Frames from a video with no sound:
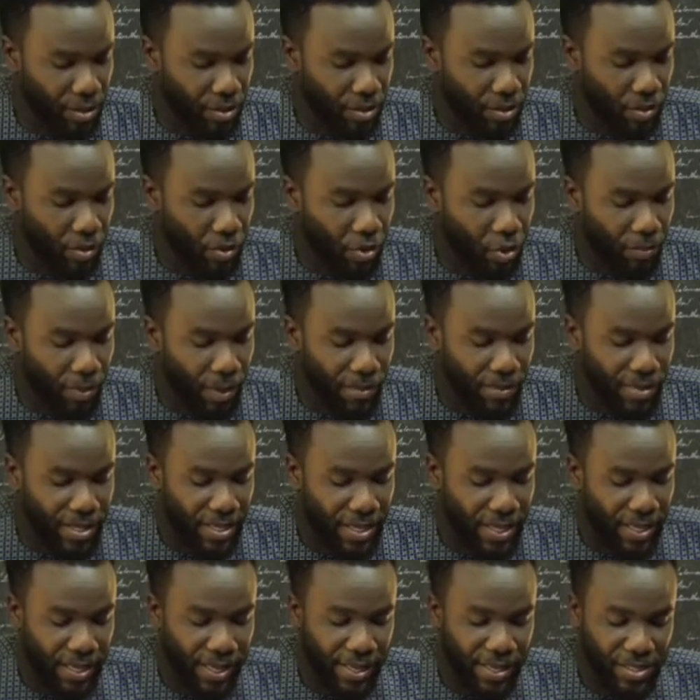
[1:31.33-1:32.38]
Global
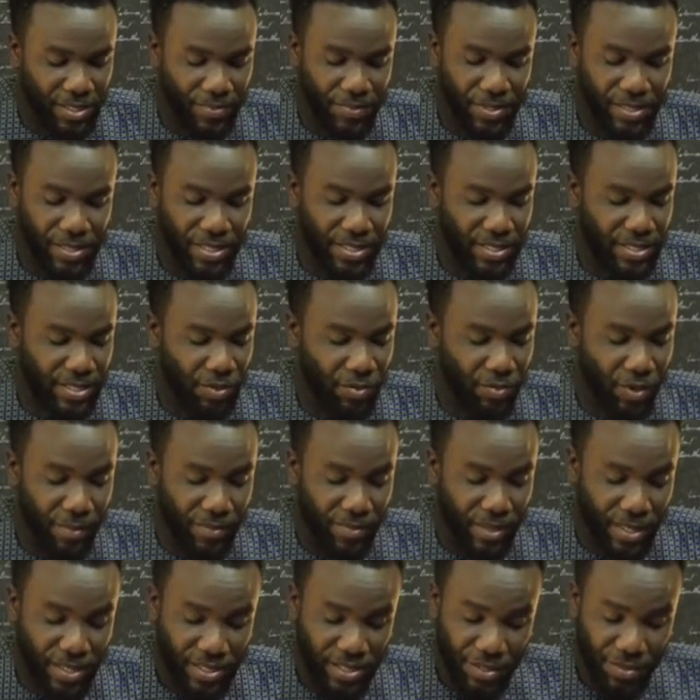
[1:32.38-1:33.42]
Media Alliance presents the
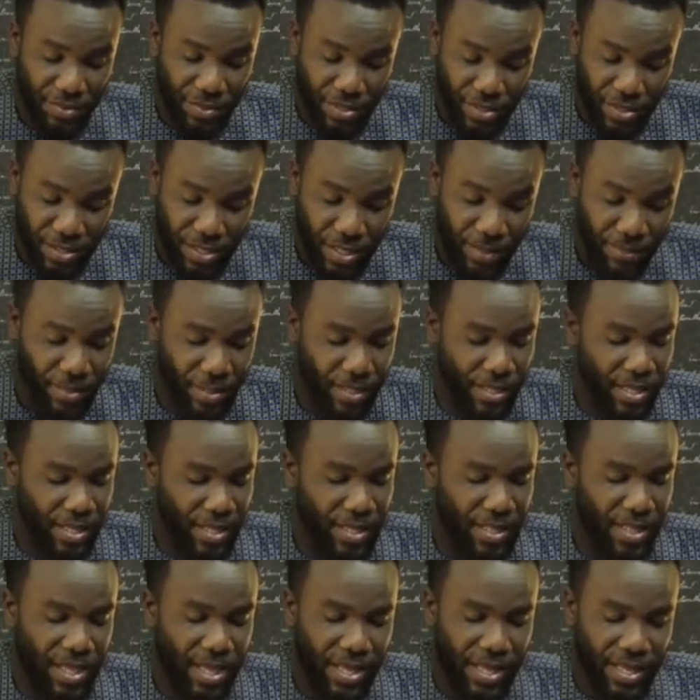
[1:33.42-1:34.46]
webinar series dubbed
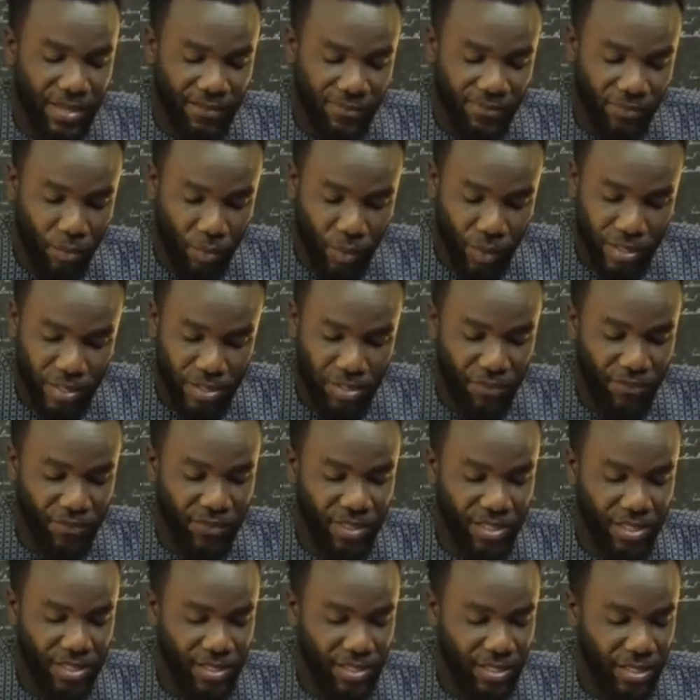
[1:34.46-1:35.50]
The Influence of
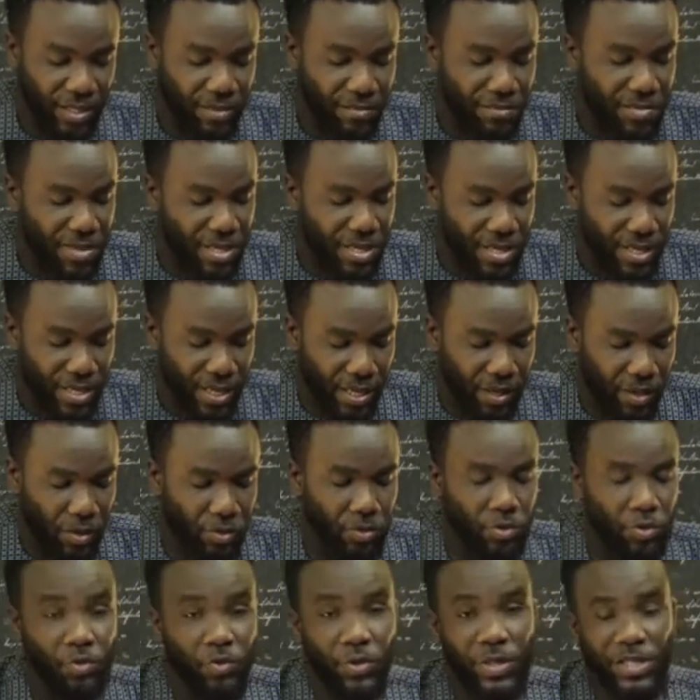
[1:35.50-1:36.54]
Digital Media
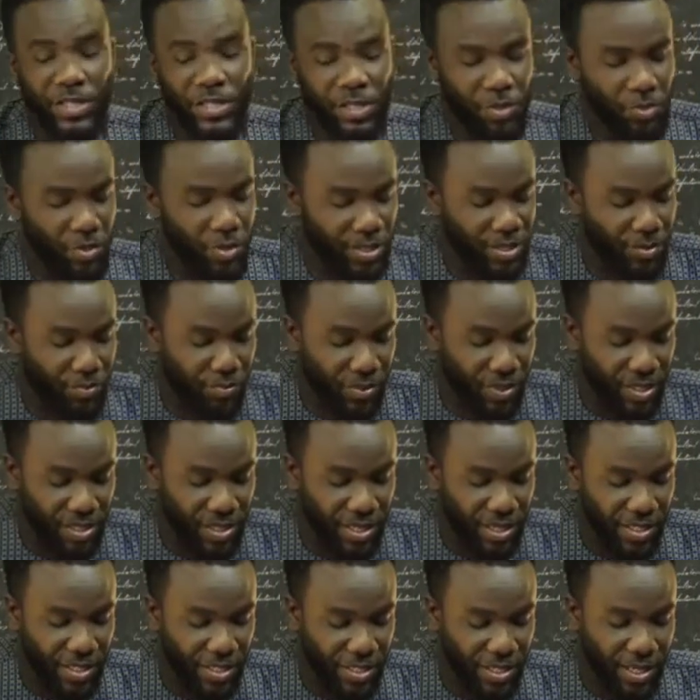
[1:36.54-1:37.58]
on 2020
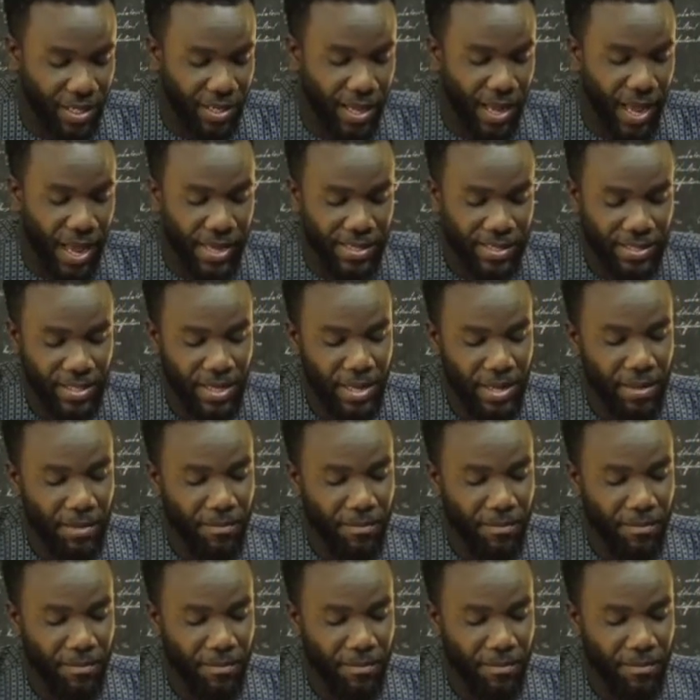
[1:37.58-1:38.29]
Presidential and